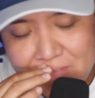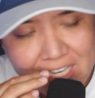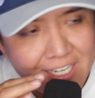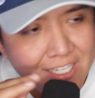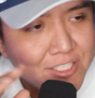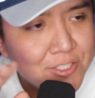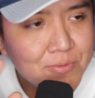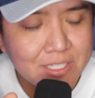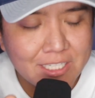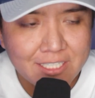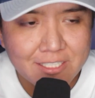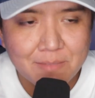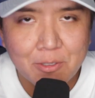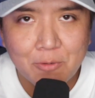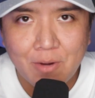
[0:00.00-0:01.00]
And I just want to
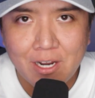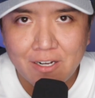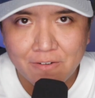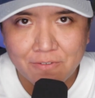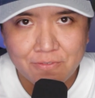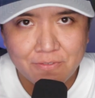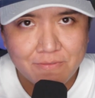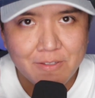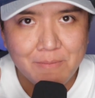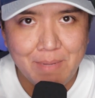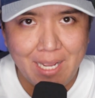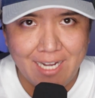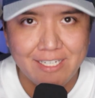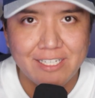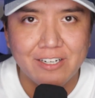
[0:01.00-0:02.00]
get something right off the
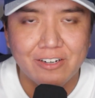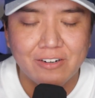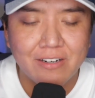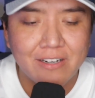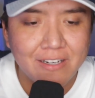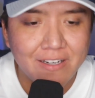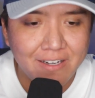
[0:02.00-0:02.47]
bat here.